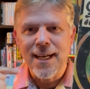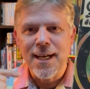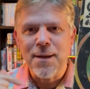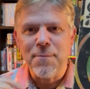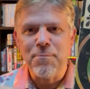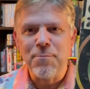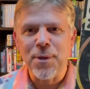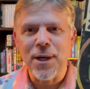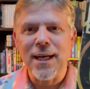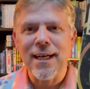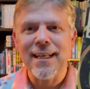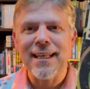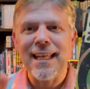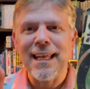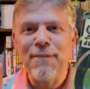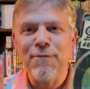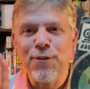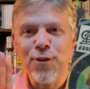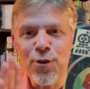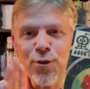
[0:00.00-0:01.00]
But
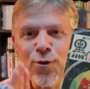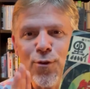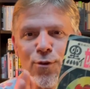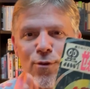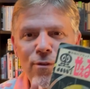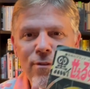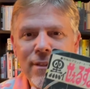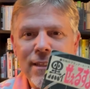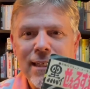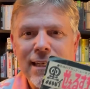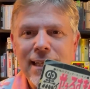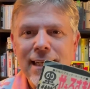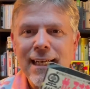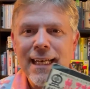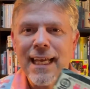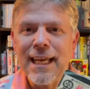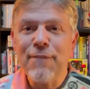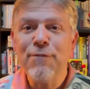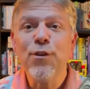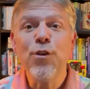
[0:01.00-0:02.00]
if you
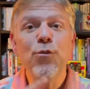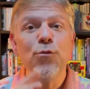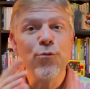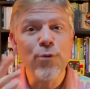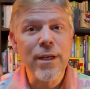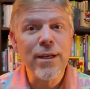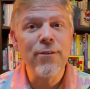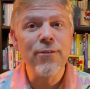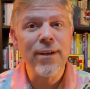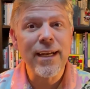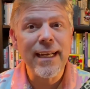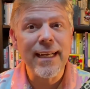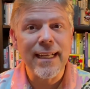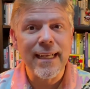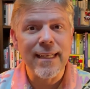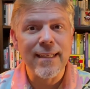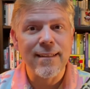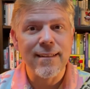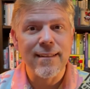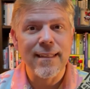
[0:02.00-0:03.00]
reread
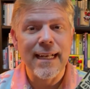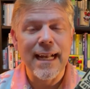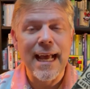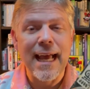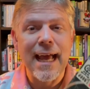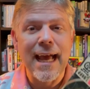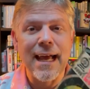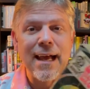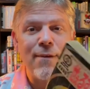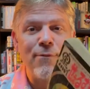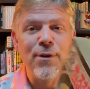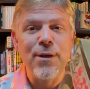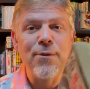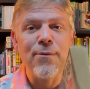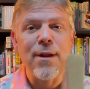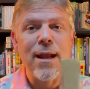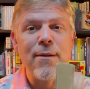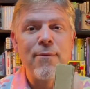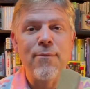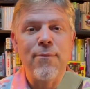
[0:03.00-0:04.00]
it, and I
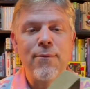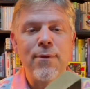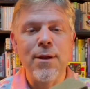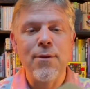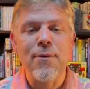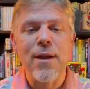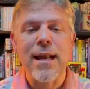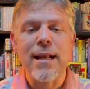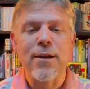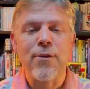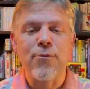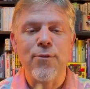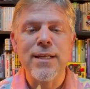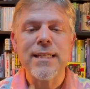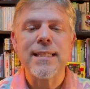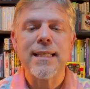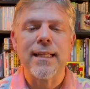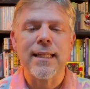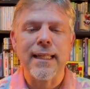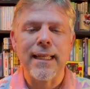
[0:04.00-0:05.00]
reread it
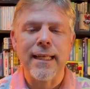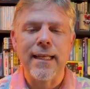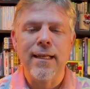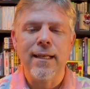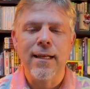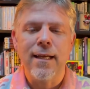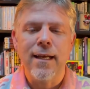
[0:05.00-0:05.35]
recently,